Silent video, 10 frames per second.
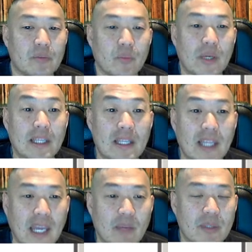wind
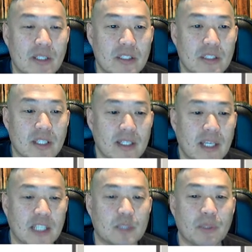damage,
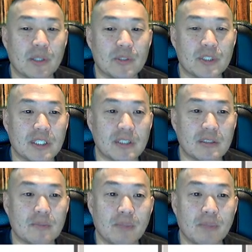explosion.